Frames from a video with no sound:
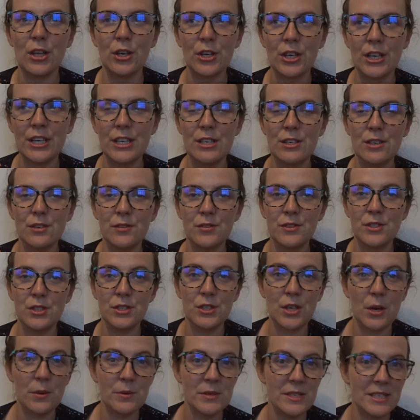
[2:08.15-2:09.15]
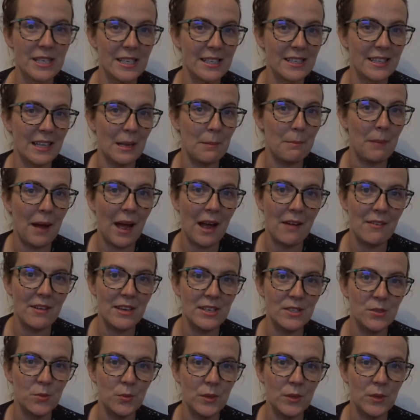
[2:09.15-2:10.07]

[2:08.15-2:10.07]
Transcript: lucky enough to go to Disneyland Paris,